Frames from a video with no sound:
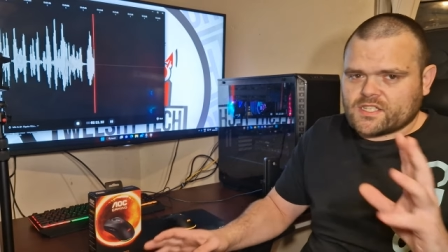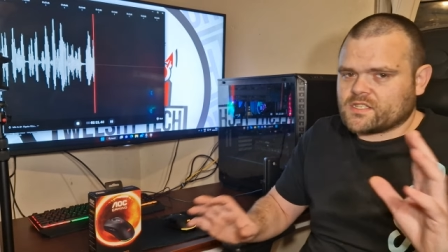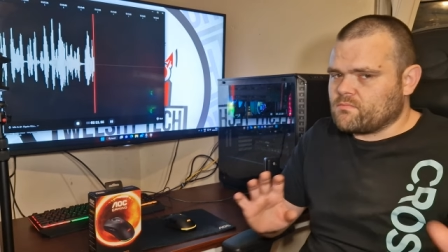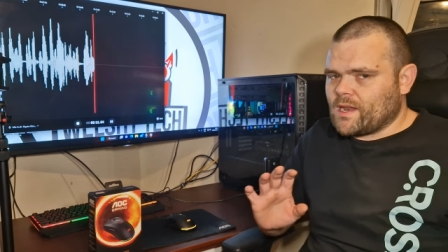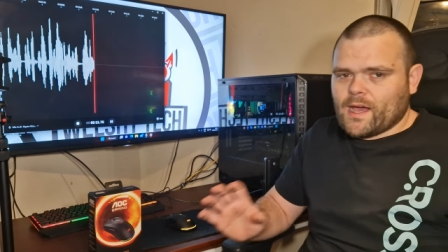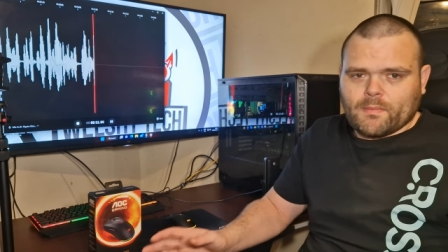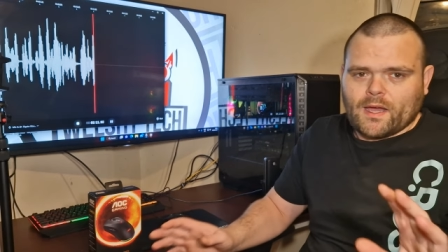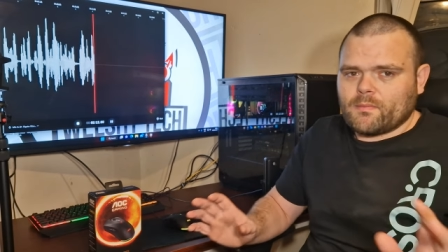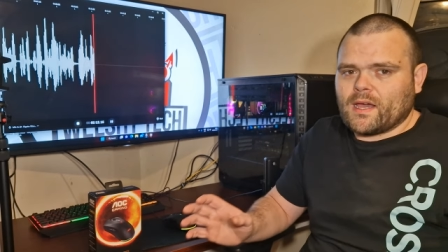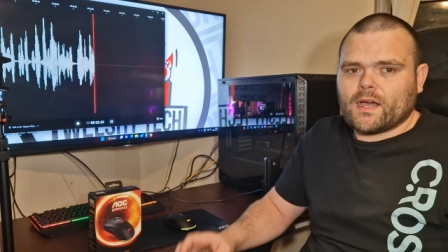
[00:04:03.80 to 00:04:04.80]
this blah
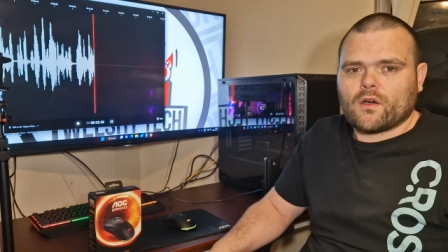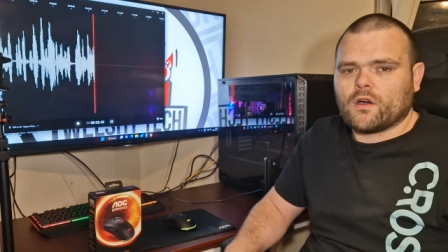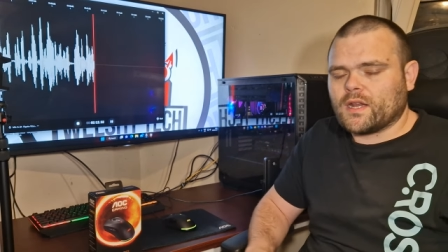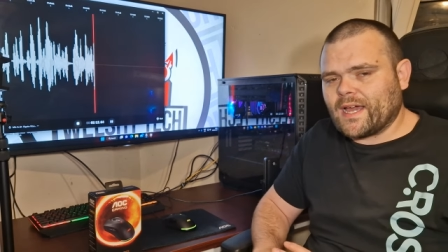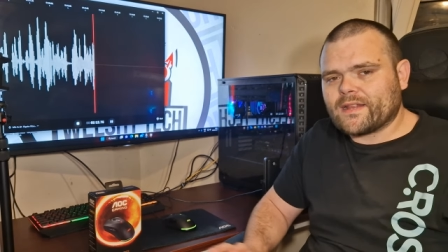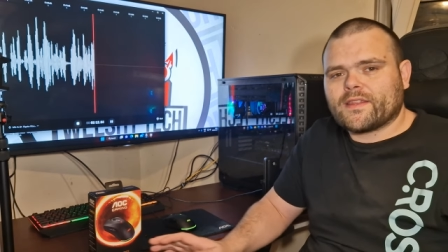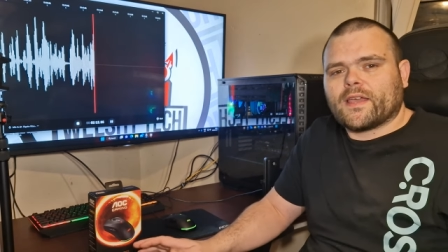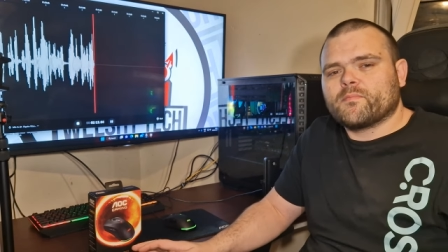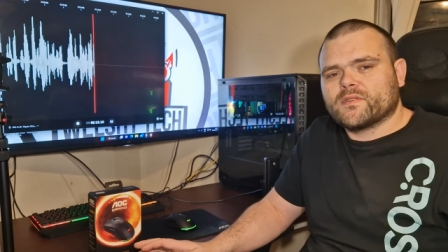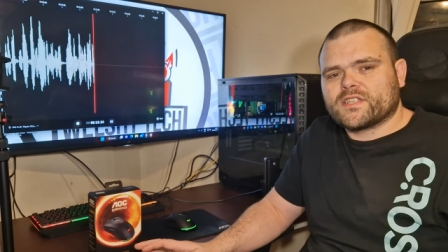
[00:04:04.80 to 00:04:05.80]
blah blah, all that
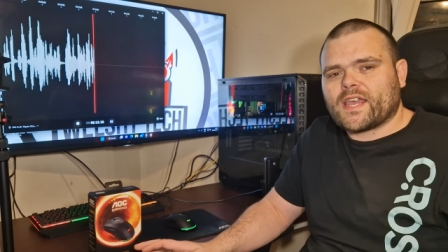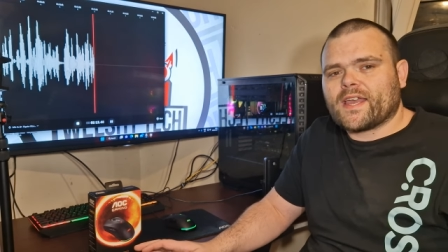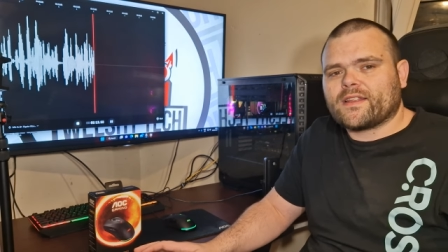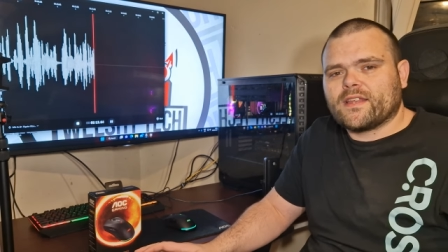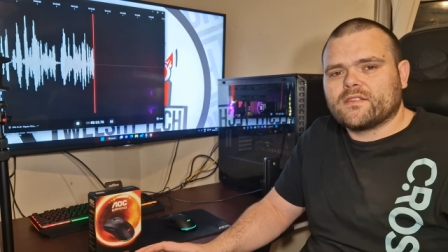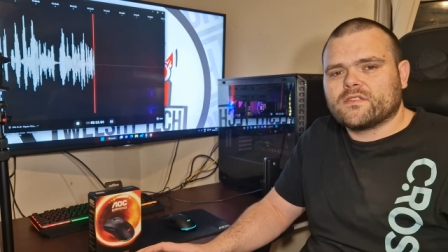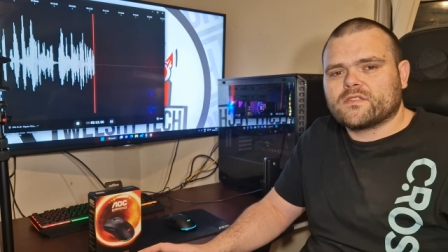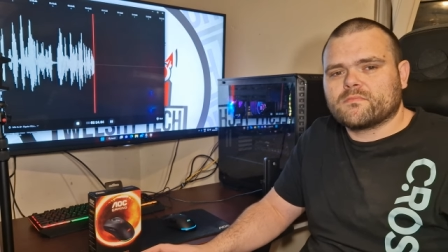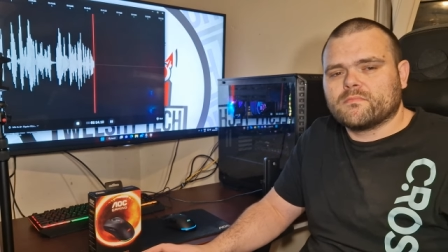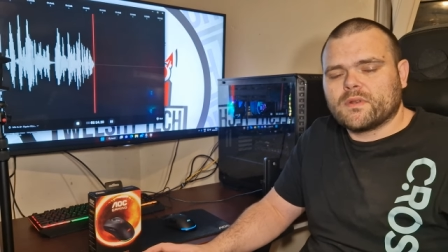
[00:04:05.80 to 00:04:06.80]
type of
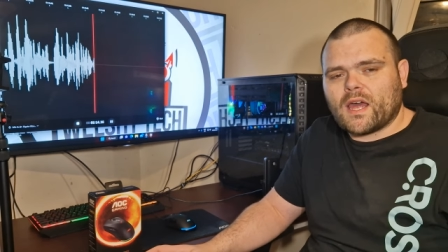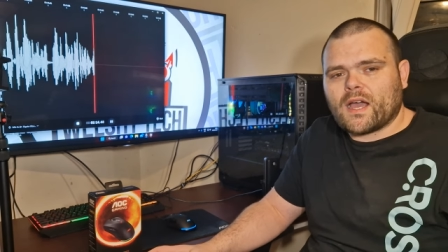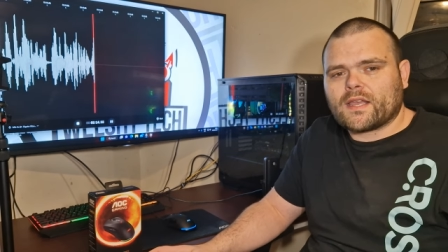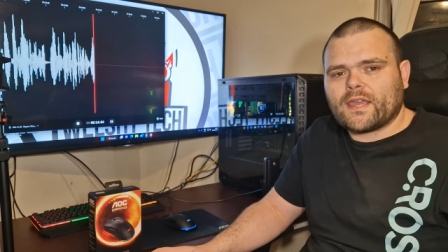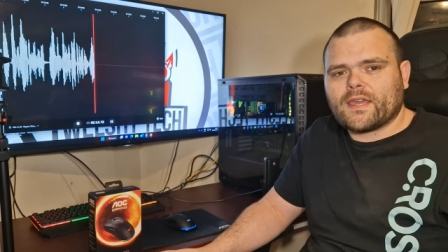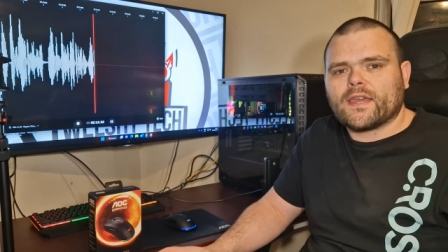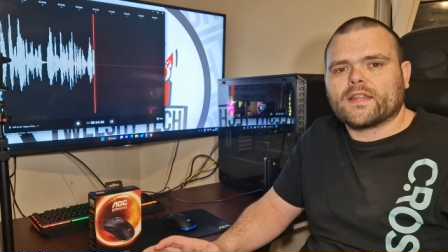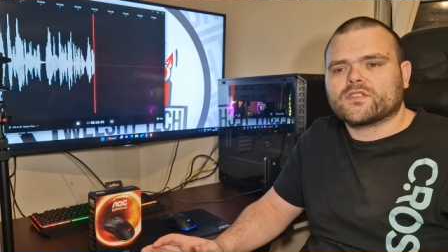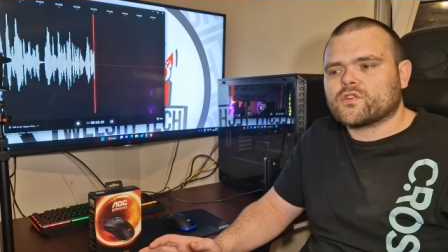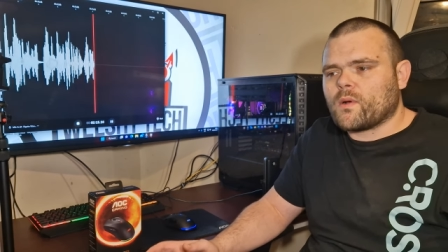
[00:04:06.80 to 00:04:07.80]
settings, malarkey.
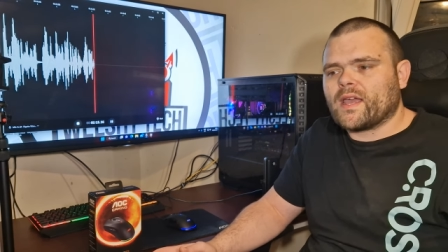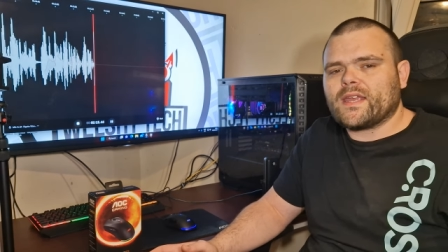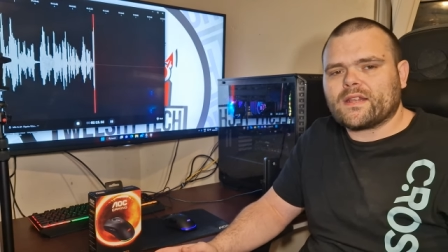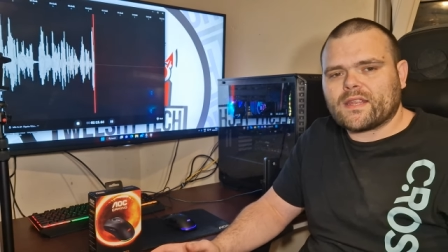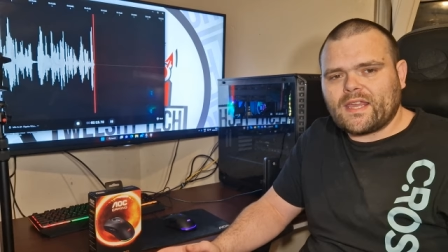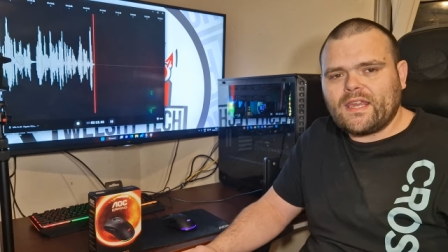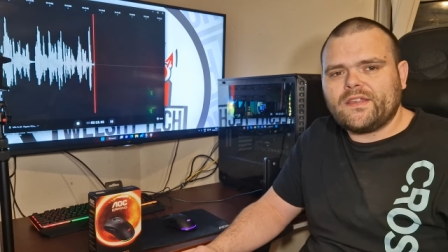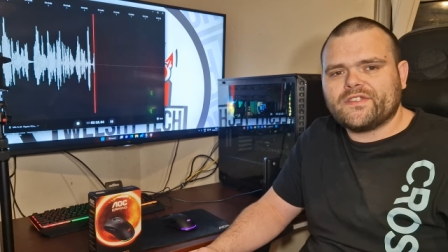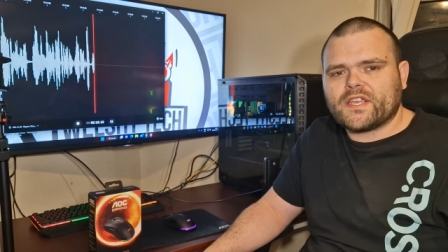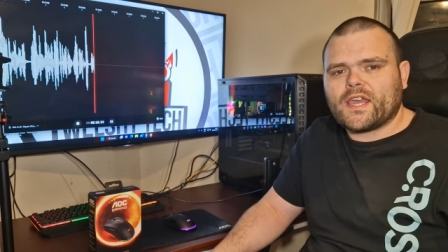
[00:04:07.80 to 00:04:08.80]
It's quite
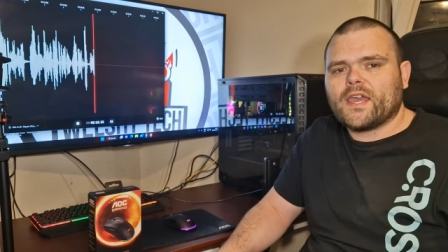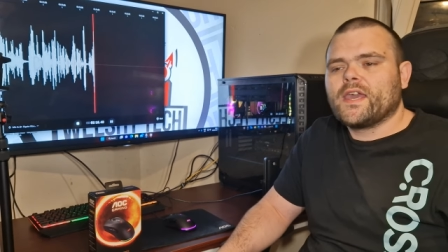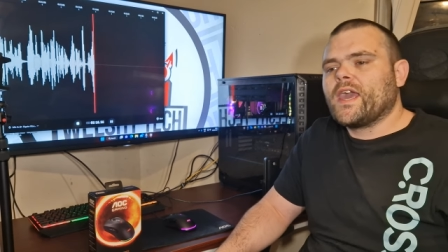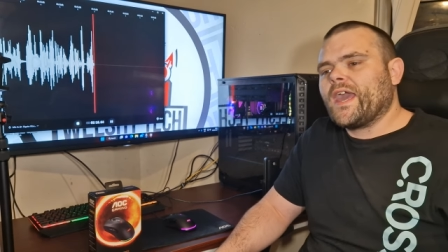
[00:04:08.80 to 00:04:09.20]
easy.